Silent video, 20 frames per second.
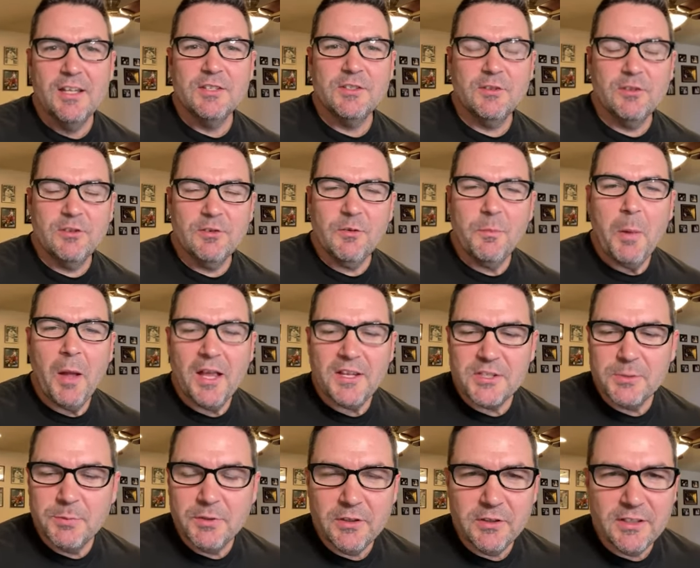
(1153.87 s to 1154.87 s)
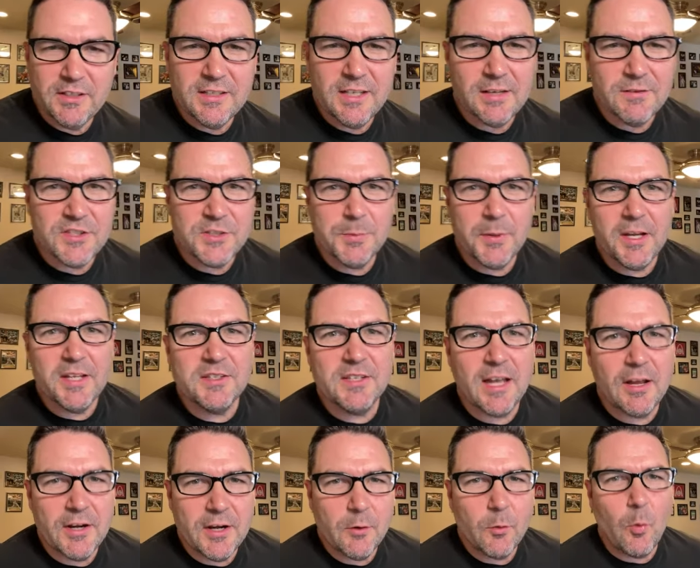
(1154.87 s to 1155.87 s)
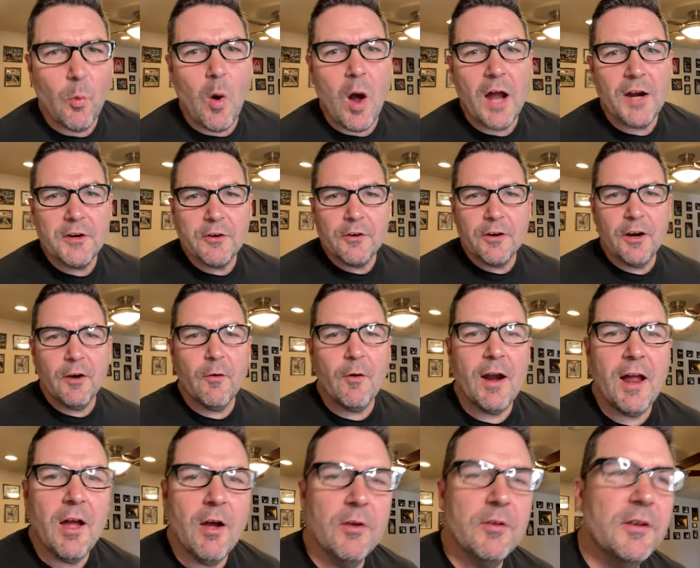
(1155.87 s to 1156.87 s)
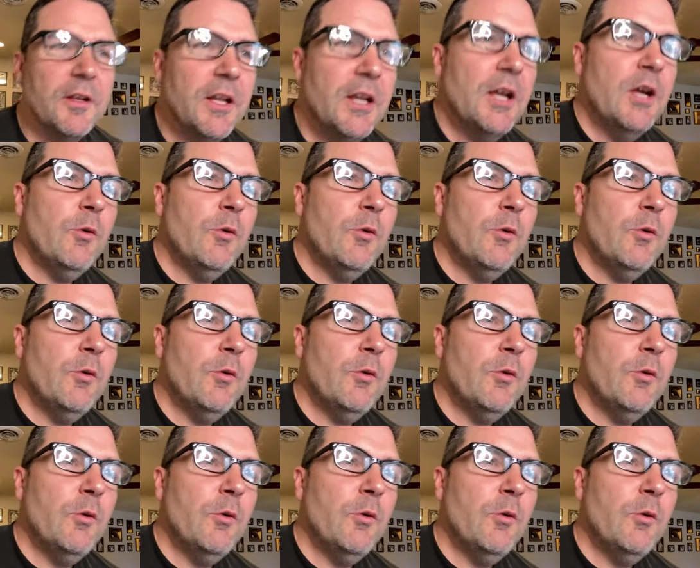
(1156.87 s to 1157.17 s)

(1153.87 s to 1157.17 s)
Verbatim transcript: So there's a possibility David Spade's out here wandering around